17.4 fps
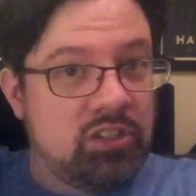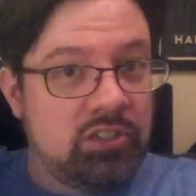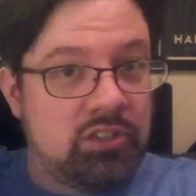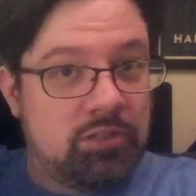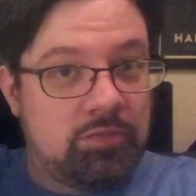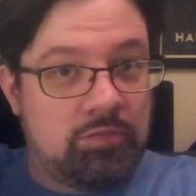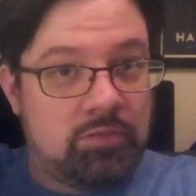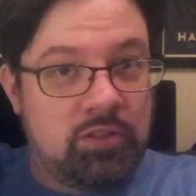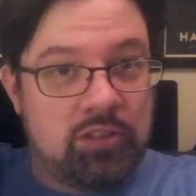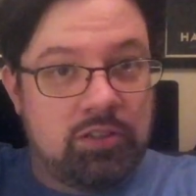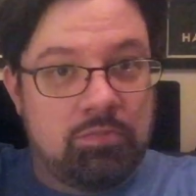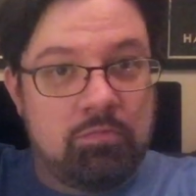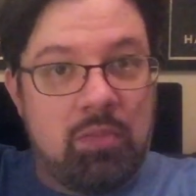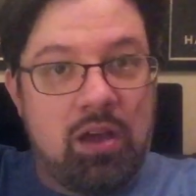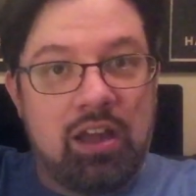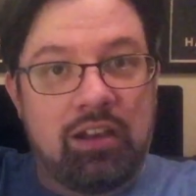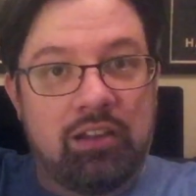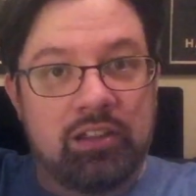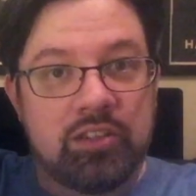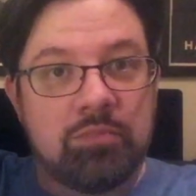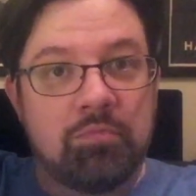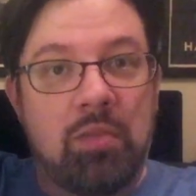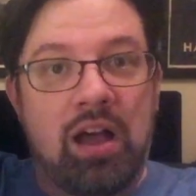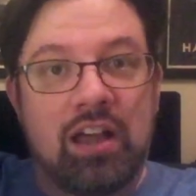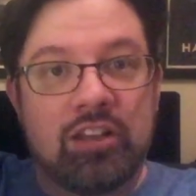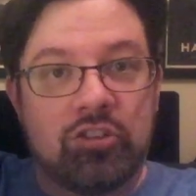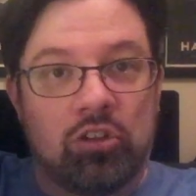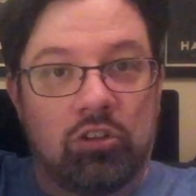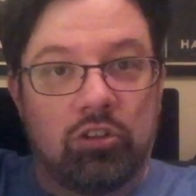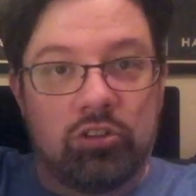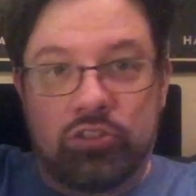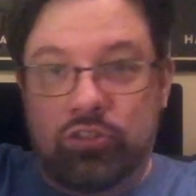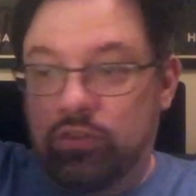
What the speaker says: This model is modular,